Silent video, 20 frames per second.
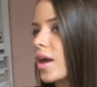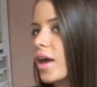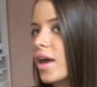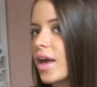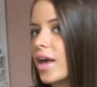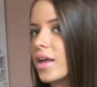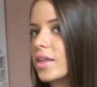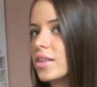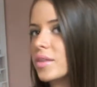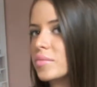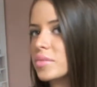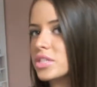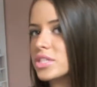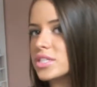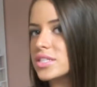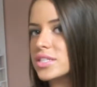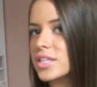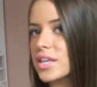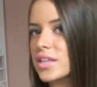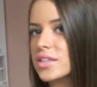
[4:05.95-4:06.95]
And let me
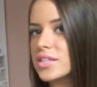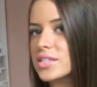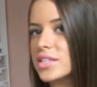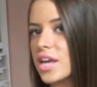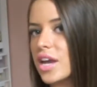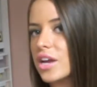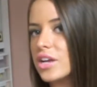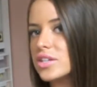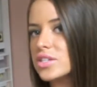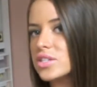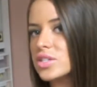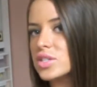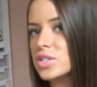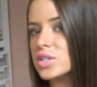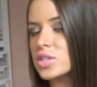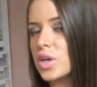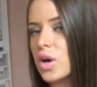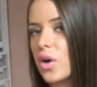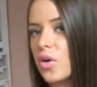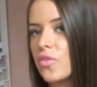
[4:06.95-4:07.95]
just say, this hair is
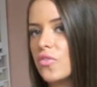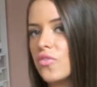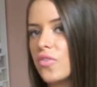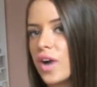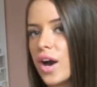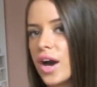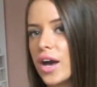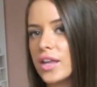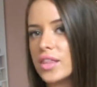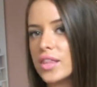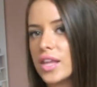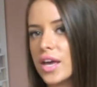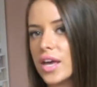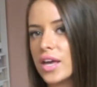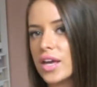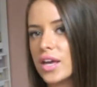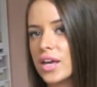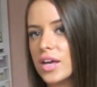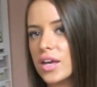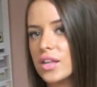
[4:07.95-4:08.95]
so fine.
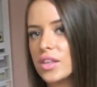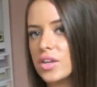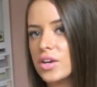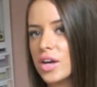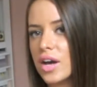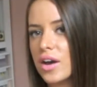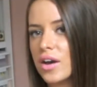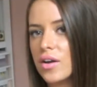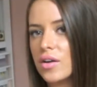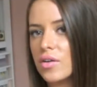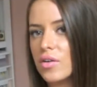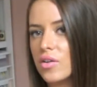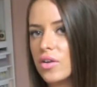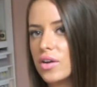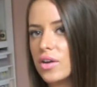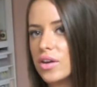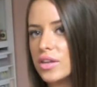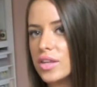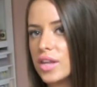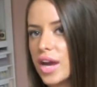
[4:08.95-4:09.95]
Like, look how
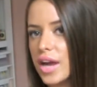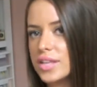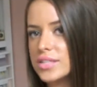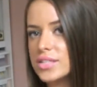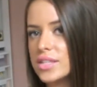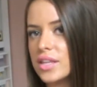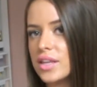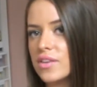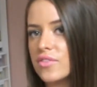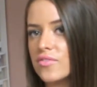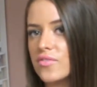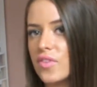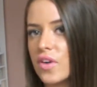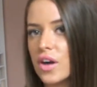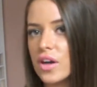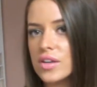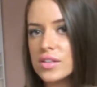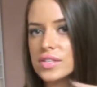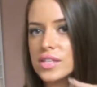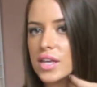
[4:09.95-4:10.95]
nicely it
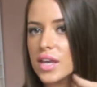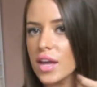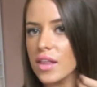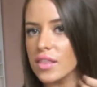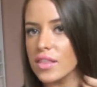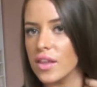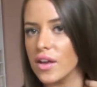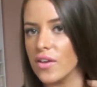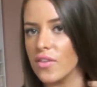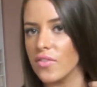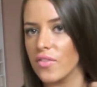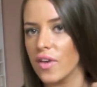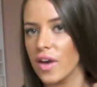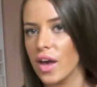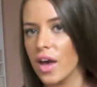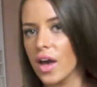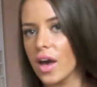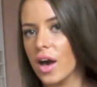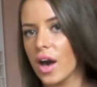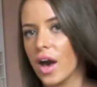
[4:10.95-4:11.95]
falls. Like, I love
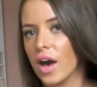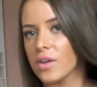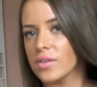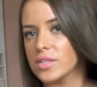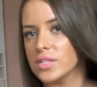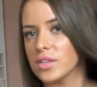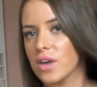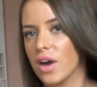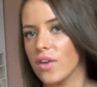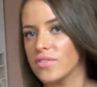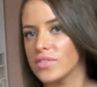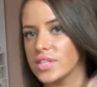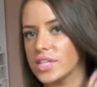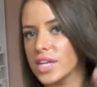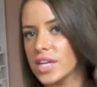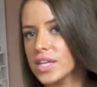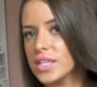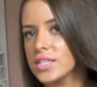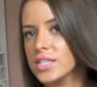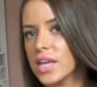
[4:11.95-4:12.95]
how soft it
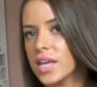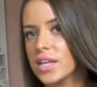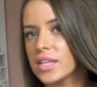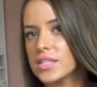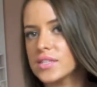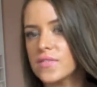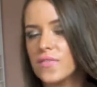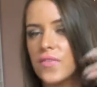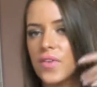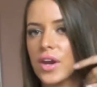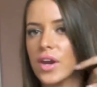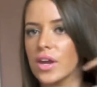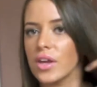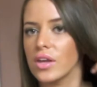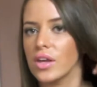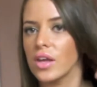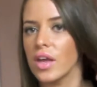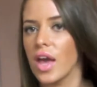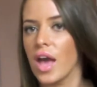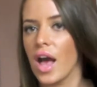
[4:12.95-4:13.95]
is, and it's
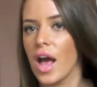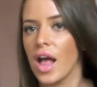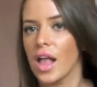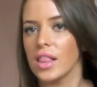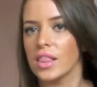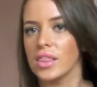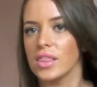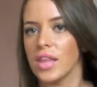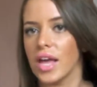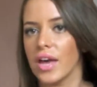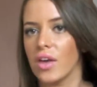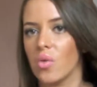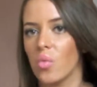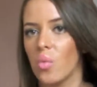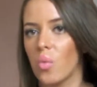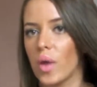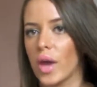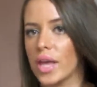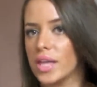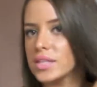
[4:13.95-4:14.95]
very
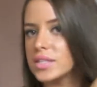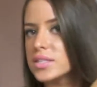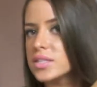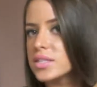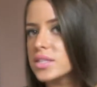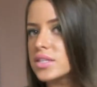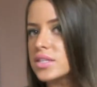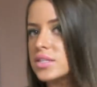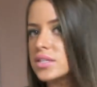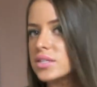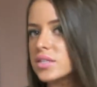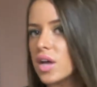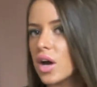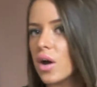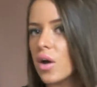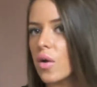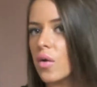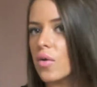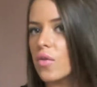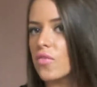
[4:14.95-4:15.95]
lightweight.
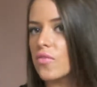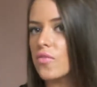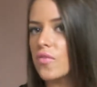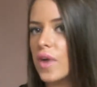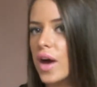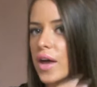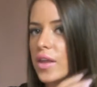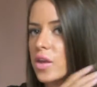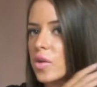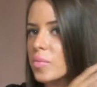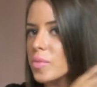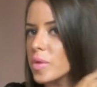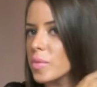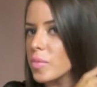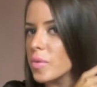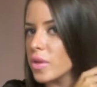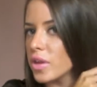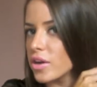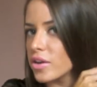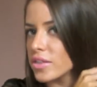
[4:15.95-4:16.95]
So I know
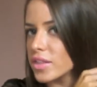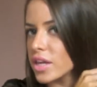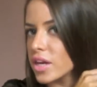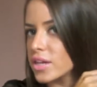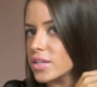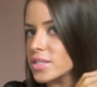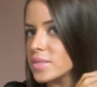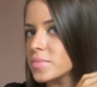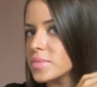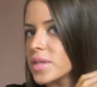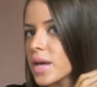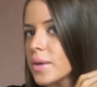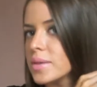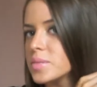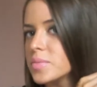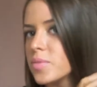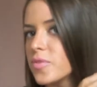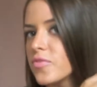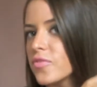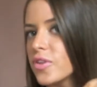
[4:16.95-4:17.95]
people out there
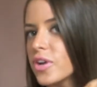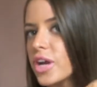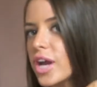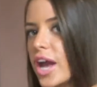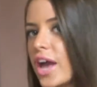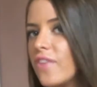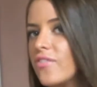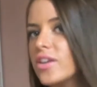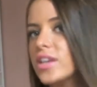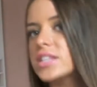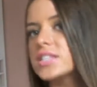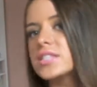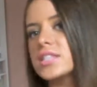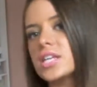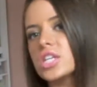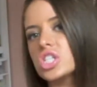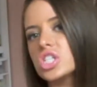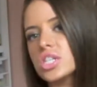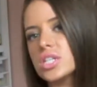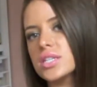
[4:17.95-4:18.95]
sometimes prefer heavy
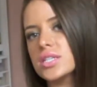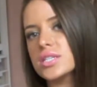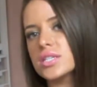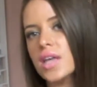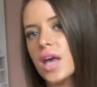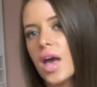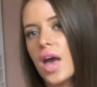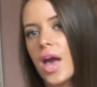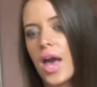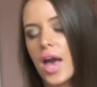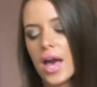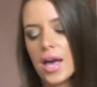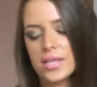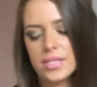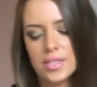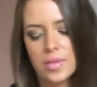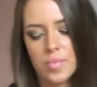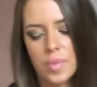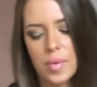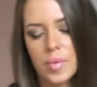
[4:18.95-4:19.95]
extensions, and
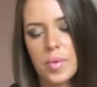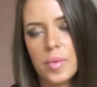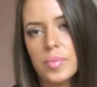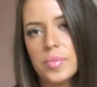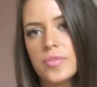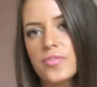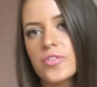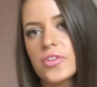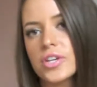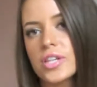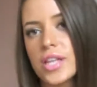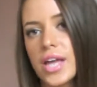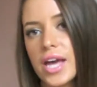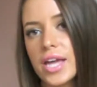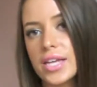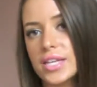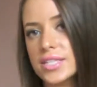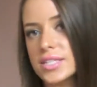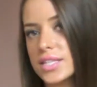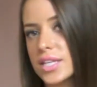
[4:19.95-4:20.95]
some people prefer
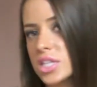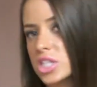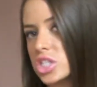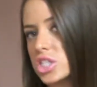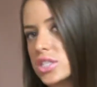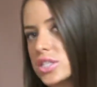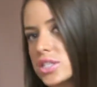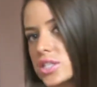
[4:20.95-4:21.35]
light extensions.